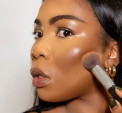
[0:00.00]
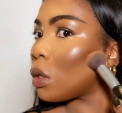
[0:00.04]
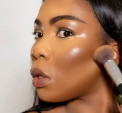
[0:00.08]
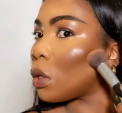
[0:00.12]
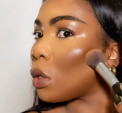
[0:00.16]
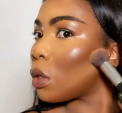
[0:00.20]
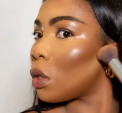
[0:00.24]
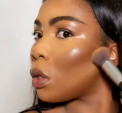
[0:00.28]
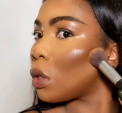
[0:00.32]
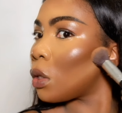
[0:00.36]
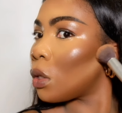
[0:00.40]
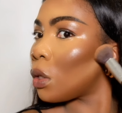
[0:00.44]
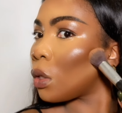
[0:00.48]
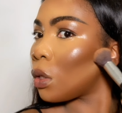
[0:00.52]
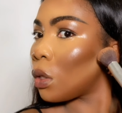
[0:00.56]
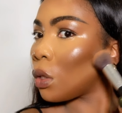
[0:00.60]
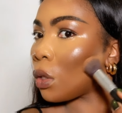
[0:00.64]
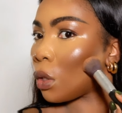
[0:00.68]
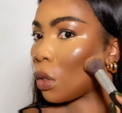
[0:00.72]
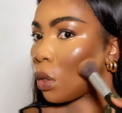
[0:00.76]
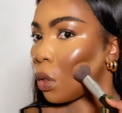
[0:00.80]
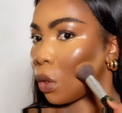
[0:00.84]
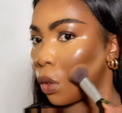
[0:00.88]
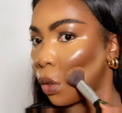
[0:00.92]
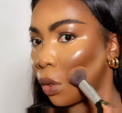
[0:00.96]

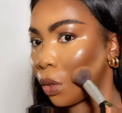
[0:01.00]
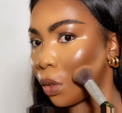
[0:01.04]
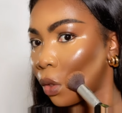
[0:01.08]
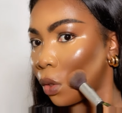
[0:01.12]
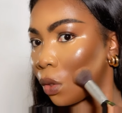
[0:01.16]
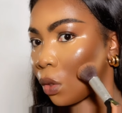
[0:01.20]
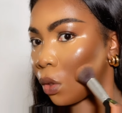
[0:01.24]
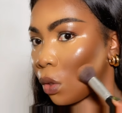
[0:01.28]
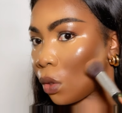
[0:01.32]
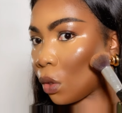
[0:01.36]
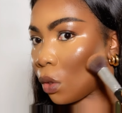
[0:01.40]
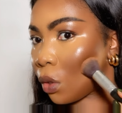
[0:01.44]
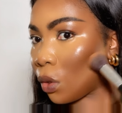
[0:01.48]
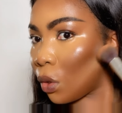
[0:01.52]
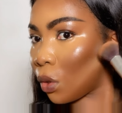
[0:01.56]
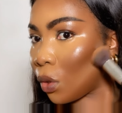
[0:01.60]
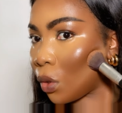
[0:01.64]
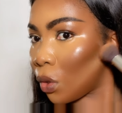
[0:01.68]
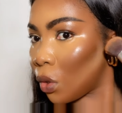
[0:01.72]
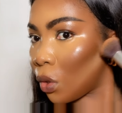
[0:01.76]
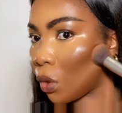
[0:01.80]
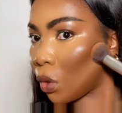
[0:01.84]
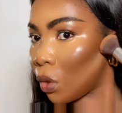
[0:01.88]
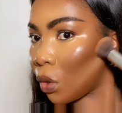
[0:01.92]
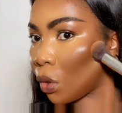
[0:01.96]

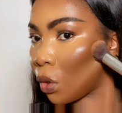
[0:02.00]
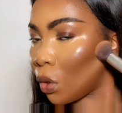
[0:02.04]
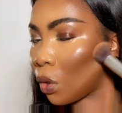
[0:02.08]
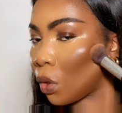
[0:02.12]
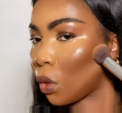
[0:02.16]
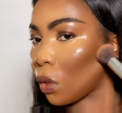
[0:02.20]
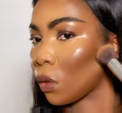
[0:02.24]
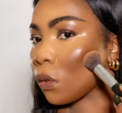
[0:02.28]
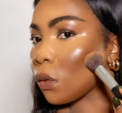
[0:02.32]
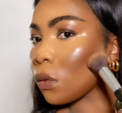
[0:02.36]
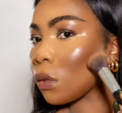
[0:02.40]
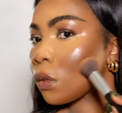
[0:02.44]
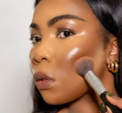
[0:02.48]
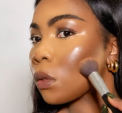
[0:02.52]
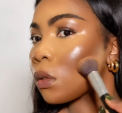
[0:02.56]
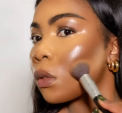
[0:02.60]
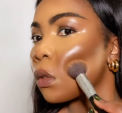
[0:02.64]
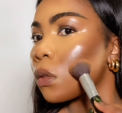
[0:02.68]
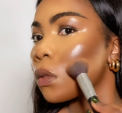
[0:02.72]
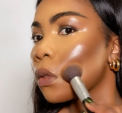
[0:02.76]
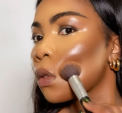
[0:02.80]
(no one is talking)